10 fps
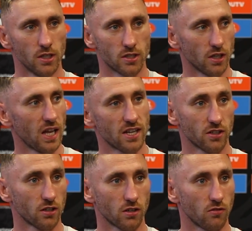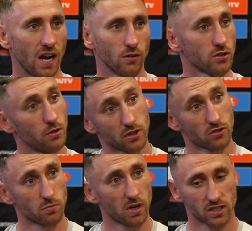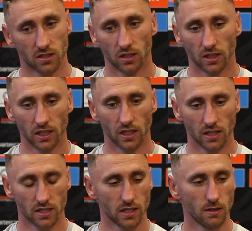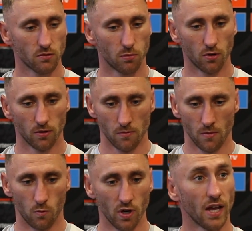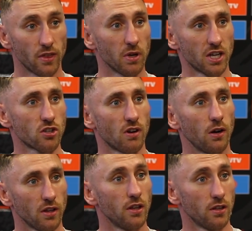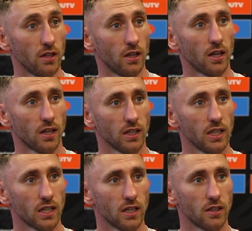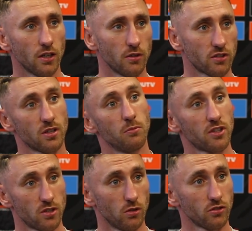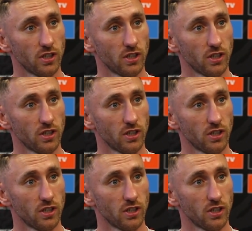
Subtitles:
to lesser grounds, no disrespect to the league and the teams, but we had the biggest ground in that league, and it's similar to us